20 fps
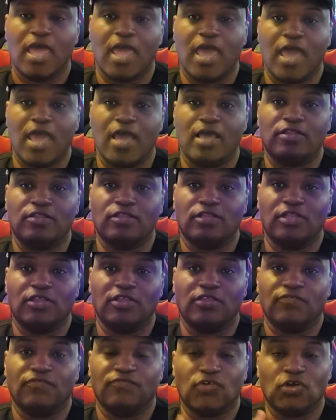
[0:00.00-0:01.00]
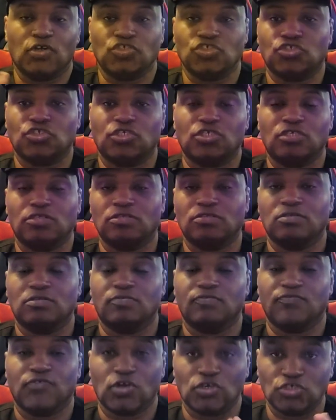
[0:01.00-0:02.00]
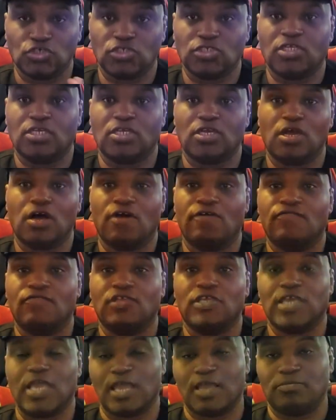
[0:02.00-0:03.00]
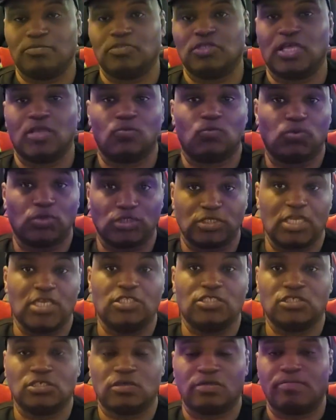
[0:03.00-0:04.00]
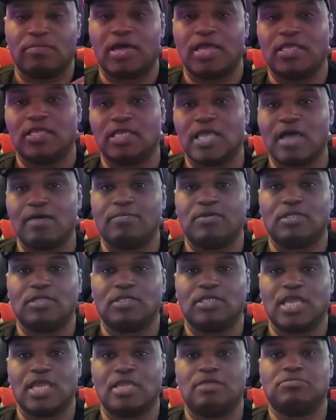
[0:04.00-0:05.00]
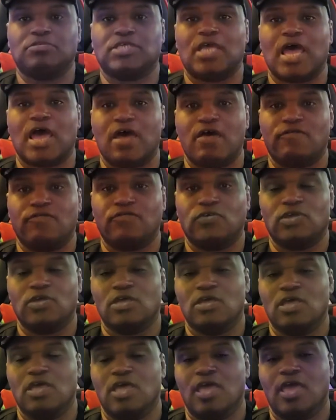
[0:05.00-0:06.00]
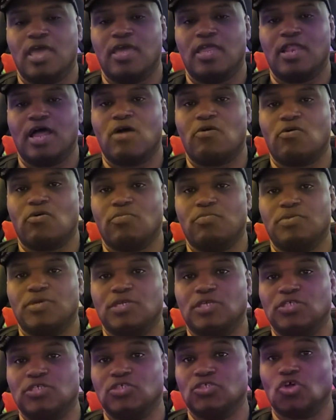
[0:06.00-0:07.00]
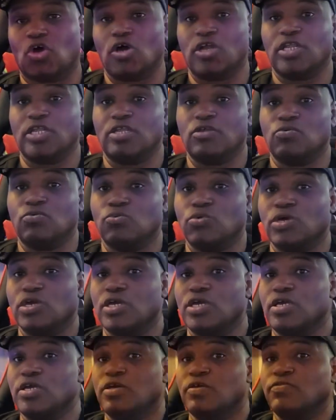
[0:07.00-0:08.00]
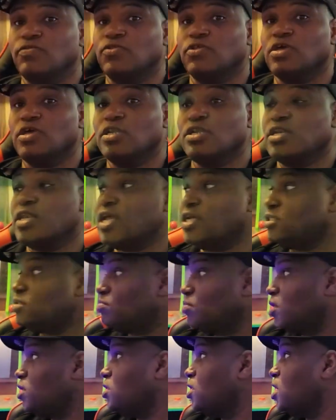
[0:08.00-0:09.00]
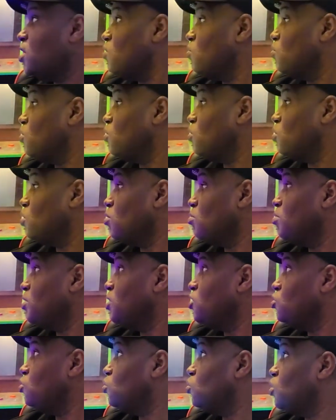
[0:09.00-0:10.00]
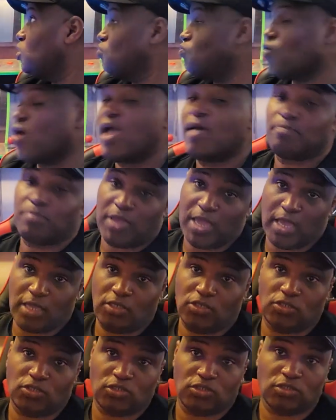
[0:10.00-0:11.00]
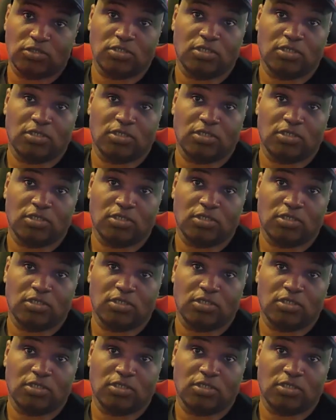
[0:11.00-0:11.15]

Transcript: and the function functioning of the games, like what each of my cabinet games have. And I will be starting with next Monday, we will be doing Rampage.